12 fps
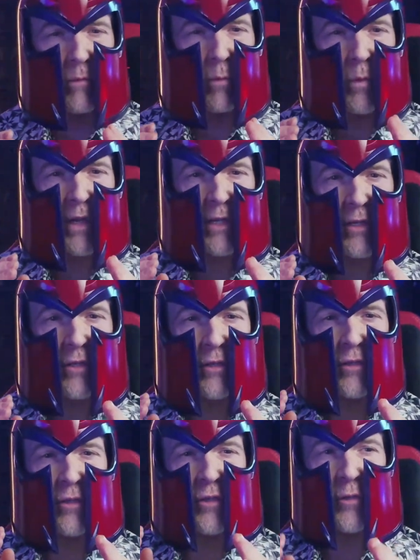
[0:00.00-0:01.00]
when
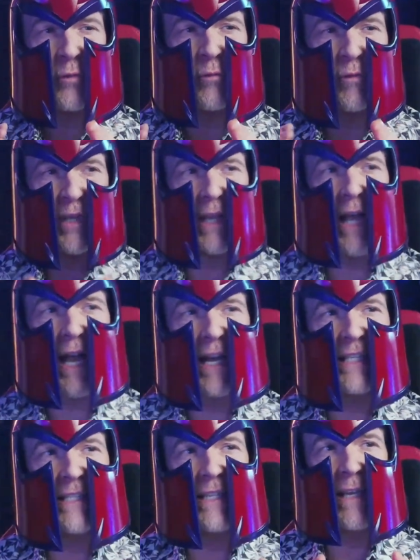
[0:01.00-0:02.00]
you
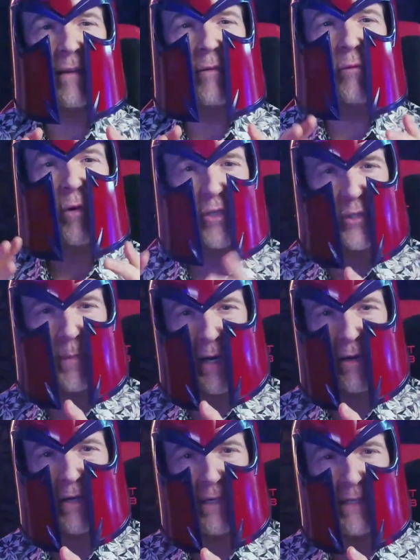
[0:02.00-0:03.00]
realized that Crunch
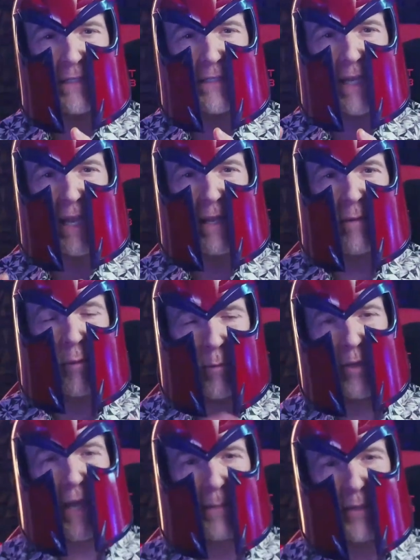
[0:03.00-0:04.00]
Berries and
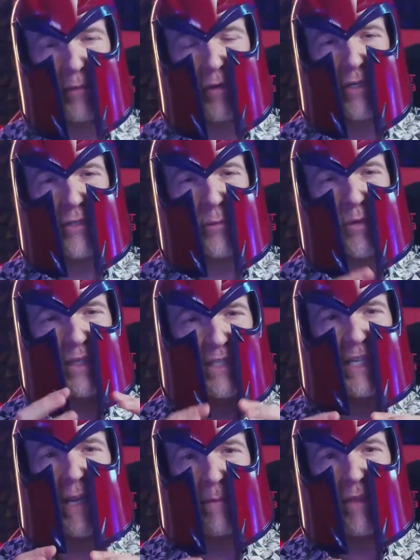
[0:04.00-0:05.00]
normal Captain Crunch were the
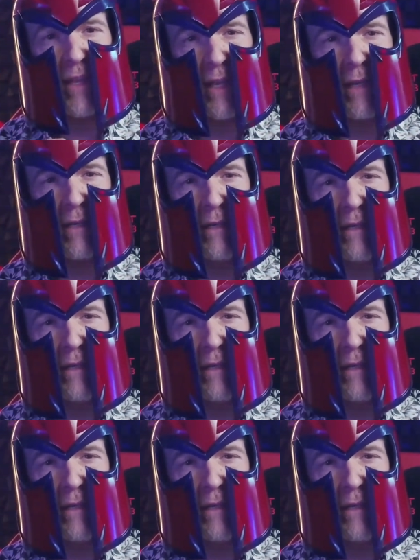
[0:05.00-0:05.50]
same thing?